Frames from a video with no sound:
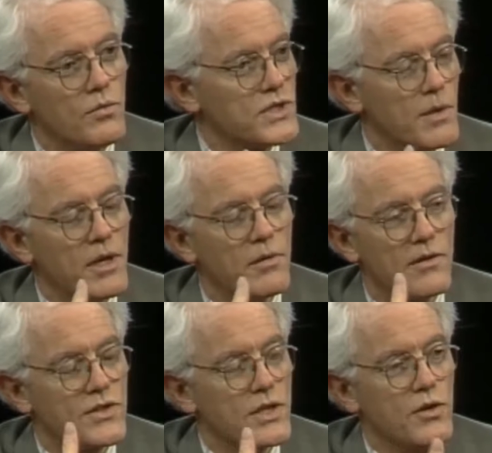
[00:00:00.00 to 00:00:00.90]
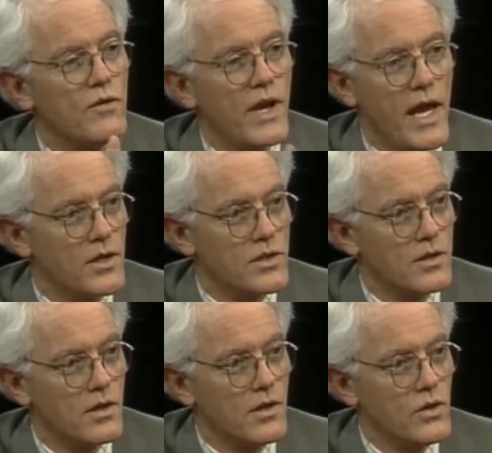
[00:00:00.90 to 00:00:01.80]
Some people have an edge.
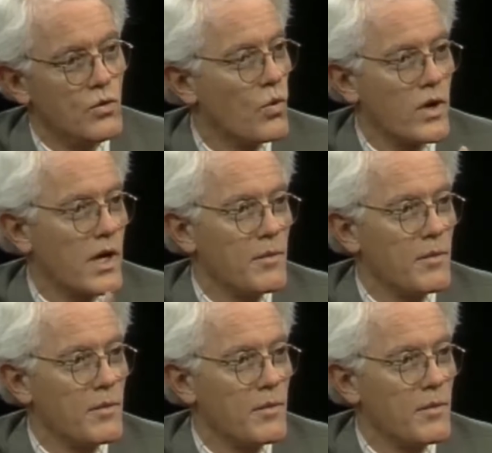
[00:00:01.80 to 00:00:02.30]
You work.